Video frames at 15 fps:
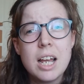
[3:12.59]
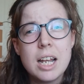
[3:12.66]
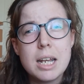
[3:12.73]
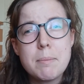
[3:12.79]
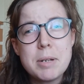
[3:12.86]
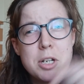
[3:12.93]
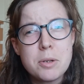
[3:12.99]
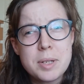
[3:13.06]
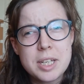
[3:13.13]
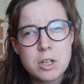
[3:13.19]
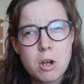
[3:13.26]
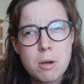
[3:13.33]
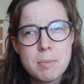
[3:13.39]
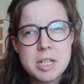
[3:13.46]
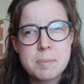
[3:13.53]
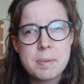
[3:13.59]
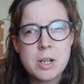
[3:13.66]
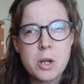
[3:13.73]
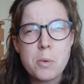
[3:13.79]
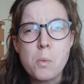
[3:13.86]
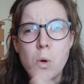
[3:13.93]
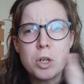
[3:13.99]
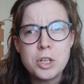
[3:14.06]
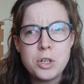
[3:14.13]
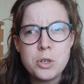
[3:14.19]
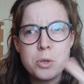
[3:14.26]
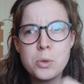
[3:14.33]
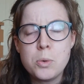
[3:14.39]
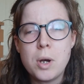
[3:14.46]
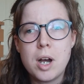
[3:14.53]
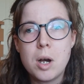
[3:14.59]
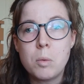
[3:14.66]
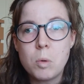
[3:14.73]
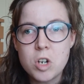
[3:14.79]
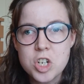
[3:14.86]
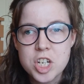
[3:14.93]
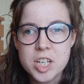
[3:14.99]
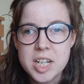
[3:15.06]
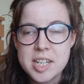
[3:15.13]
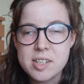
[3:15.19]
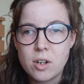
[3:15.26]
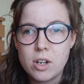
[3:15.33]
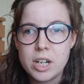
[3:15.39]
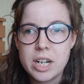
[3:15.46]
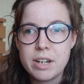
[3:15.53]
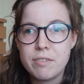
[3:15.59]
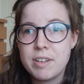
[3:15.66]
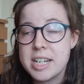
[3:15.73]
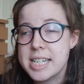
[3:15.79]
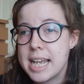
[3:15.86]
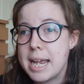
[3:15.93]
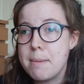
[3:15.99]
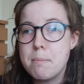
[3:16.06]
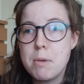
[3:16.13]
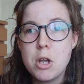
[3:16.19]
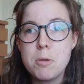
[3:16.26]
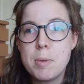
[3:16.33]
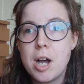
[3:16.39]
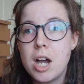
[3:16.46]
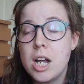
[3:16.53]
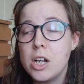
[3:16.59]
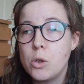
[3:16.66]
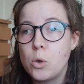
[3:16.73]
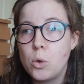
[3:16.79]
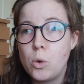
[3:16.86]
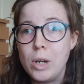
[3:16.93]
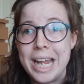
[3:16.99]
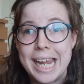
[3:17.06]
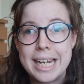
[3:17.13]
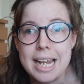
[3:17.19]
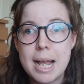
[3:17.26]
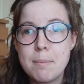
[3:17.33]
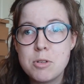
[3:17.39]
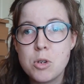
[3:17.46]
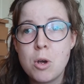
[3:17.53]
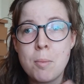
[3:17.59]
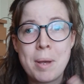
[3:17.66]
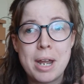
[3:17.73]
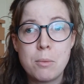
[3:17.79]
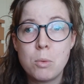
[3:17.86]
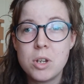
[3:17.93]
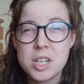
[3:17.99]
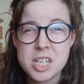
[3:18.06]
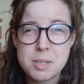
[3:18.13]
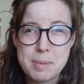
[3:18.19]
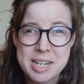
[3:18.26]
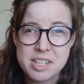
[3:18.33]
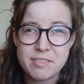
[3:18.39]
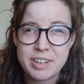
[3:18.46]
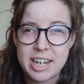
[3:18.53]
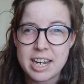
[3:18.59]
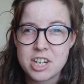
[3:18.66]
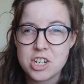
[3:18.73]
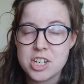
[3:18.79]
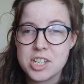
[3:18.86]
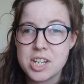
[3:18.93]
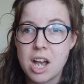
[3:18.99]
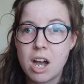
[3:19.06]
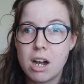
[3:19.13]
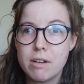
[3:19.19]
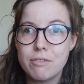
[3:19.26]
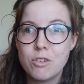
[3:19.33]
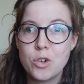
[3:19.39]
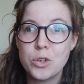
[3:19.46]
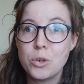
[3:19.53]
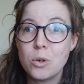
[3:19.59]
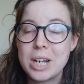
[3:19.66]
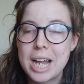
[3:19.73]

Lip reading: Let me know in the comments below what you are watching this on, if it's a mobile or a laptop, and what the specifications are for your